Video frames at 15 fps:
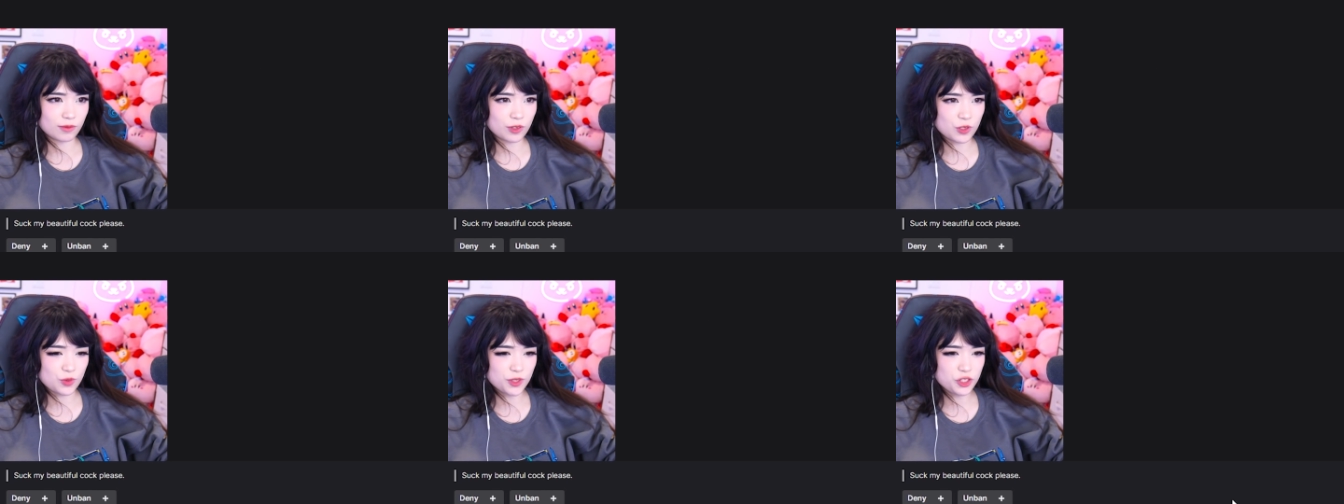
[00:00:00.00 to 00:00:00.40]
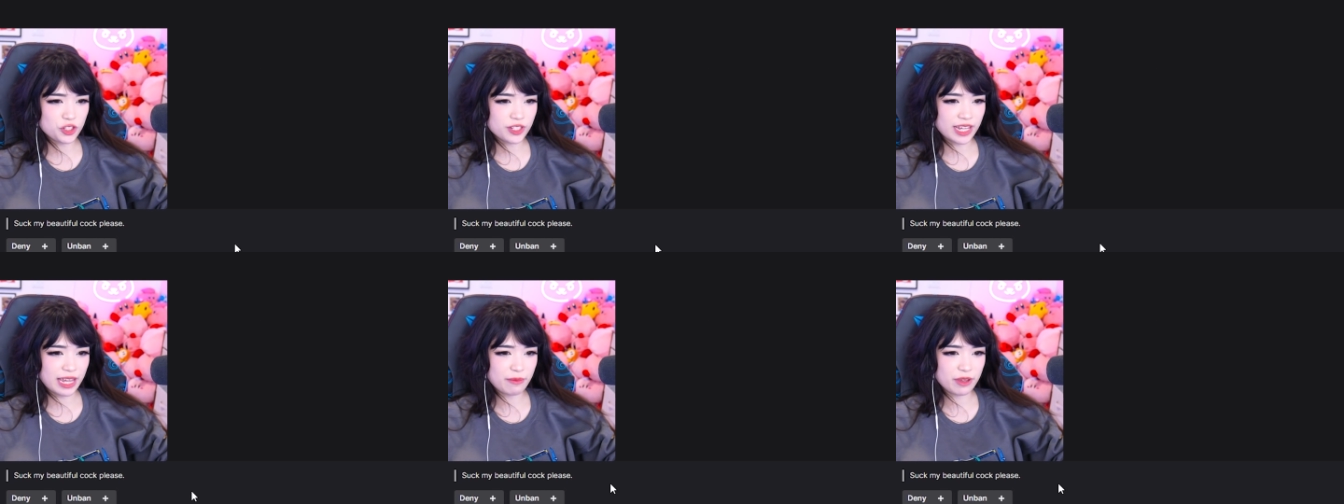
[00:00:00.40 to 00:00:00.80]
this one
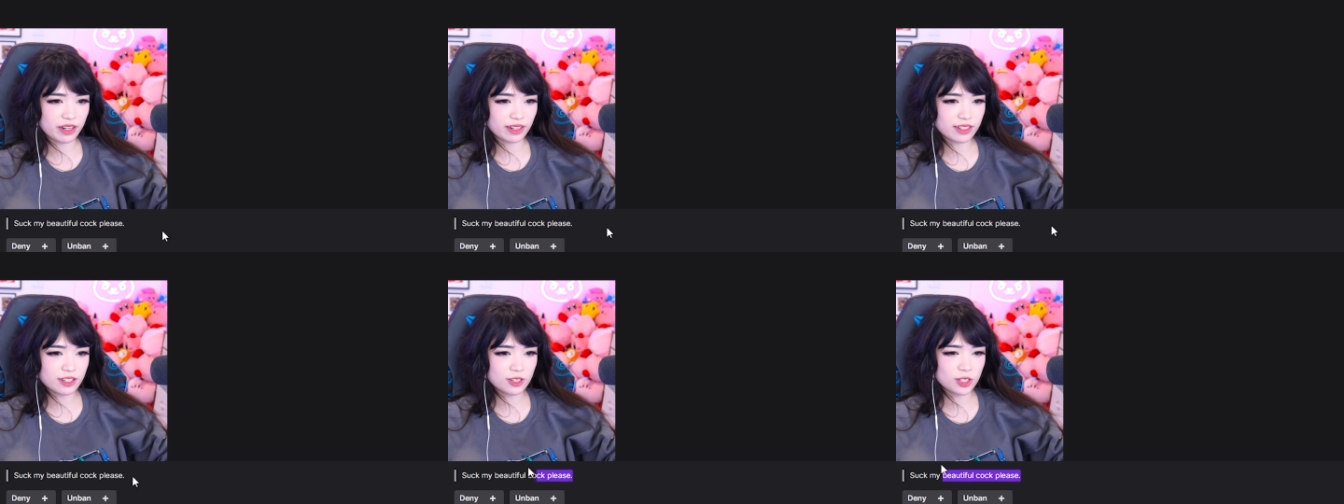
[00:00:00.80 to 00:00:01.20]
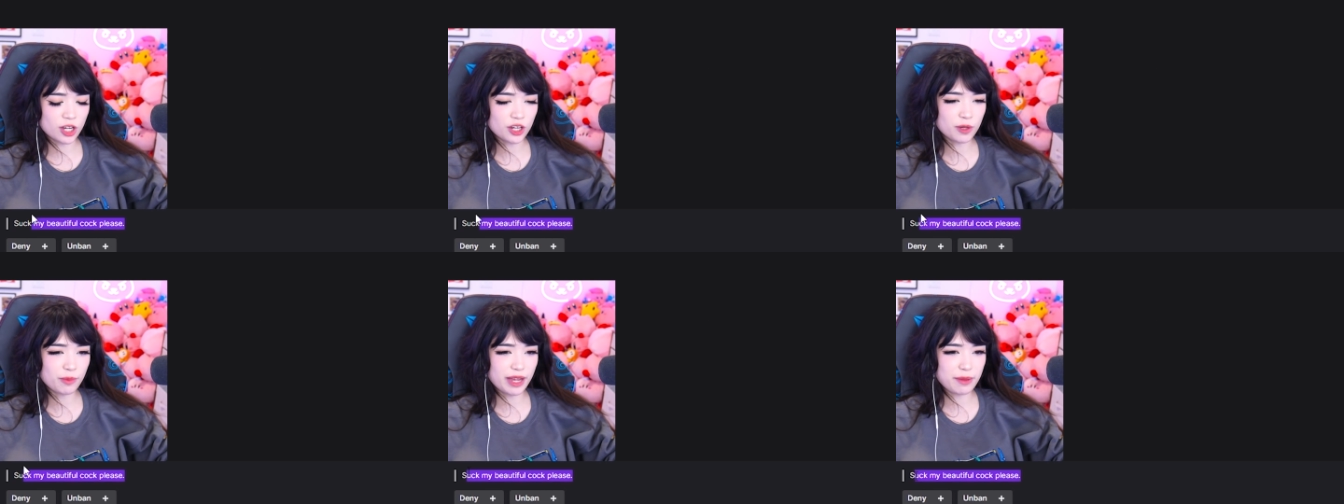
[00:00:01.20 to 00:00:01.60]
just came in.
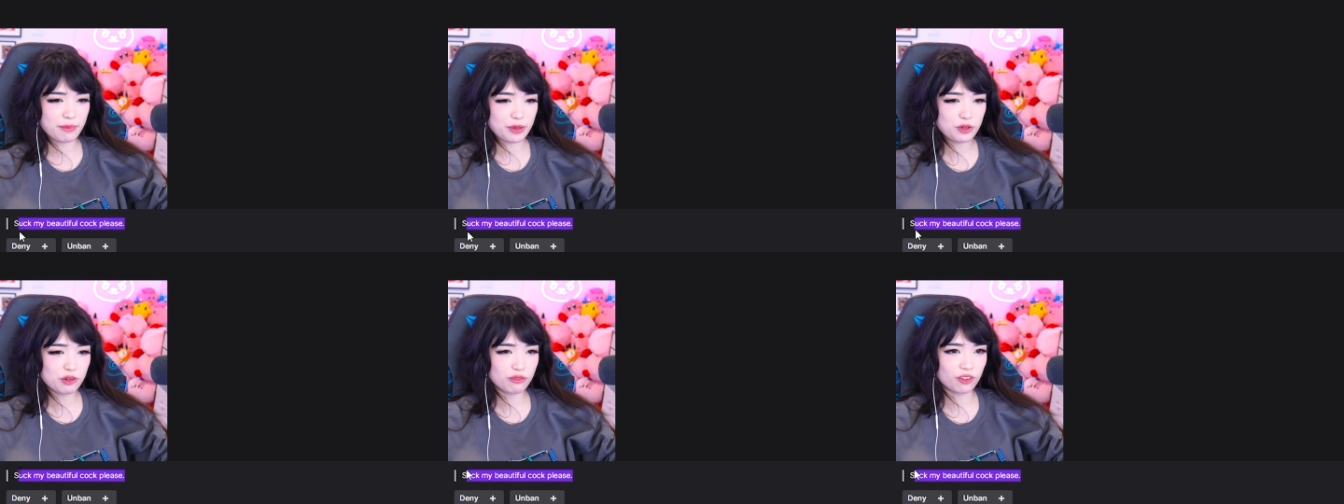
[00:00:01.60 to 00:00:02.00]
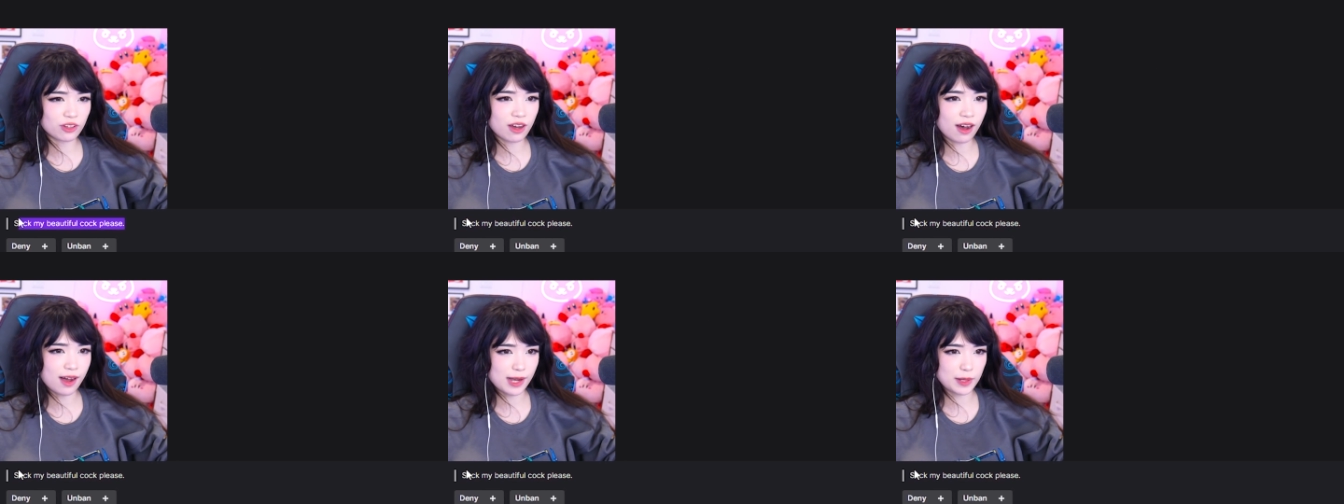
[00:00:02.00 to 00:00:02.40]
Suck my beautiful
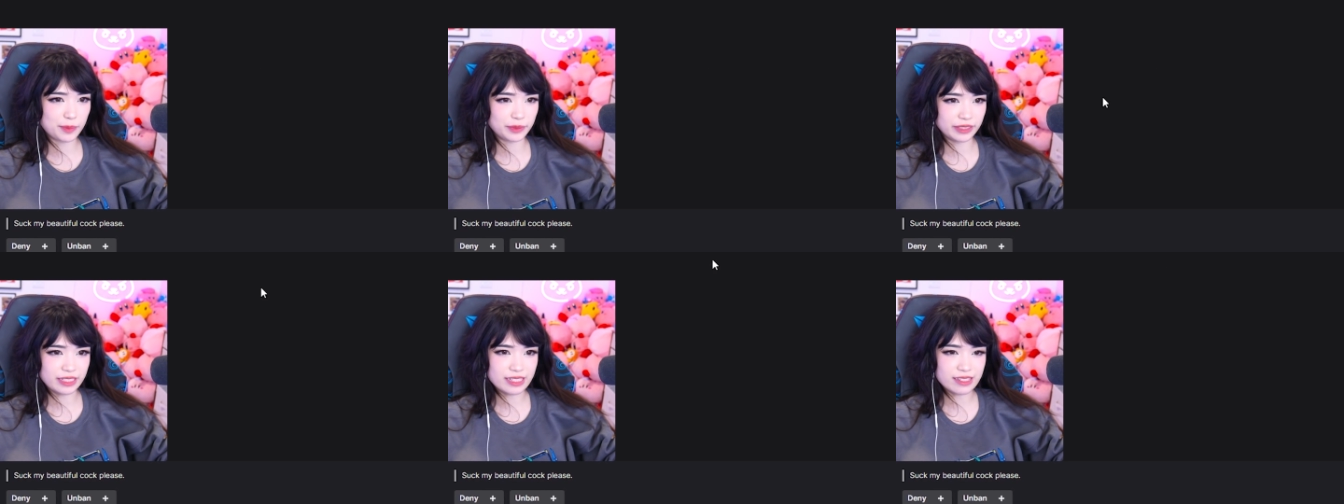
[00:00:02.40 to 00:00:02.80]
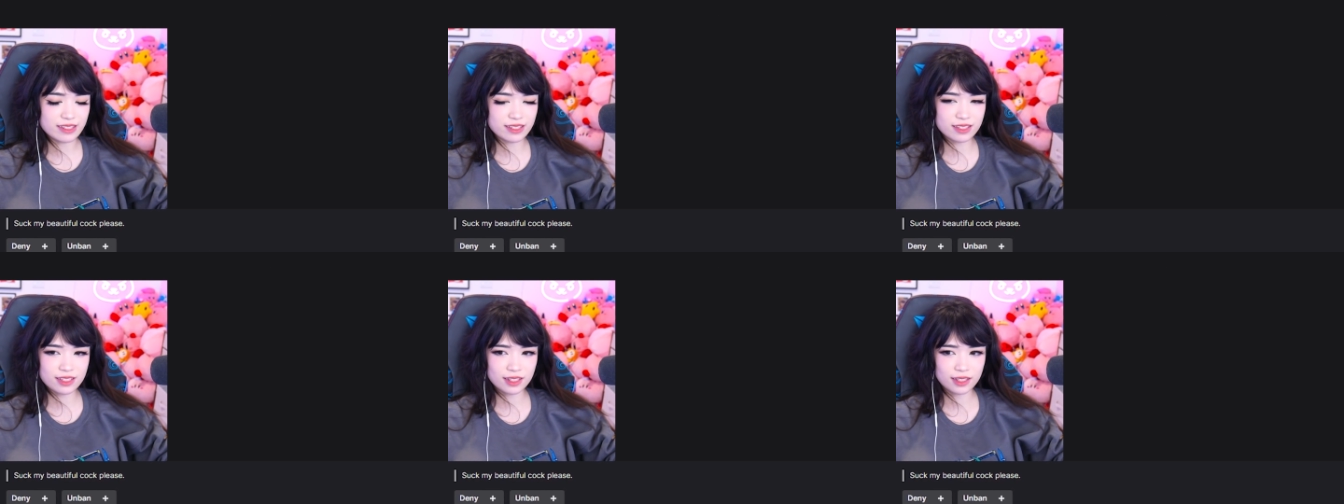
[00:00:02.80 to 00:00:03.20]
cock,
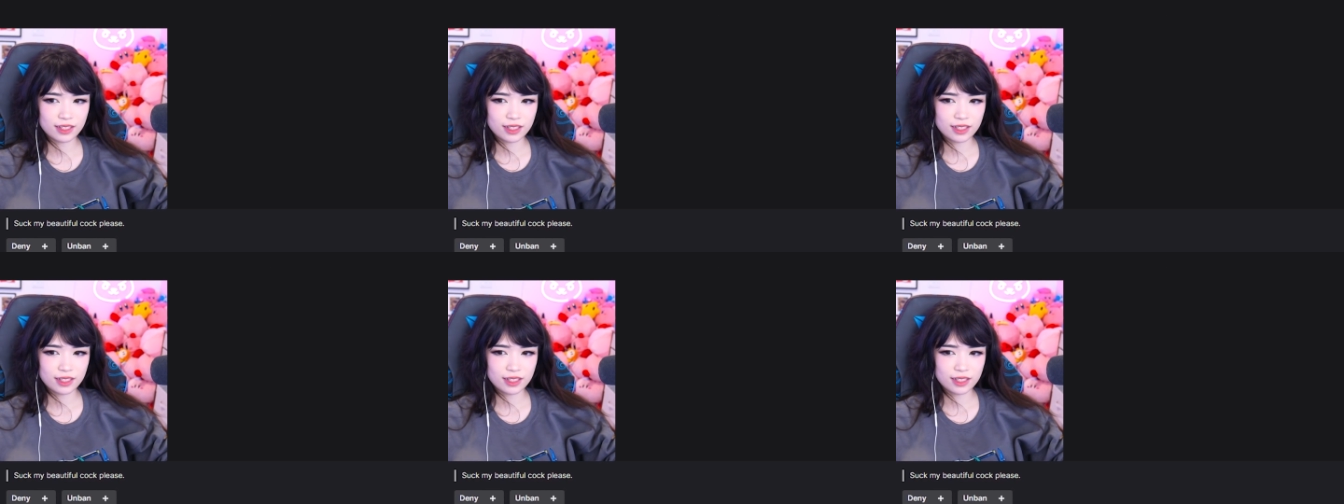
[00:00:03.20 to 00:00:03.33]
please.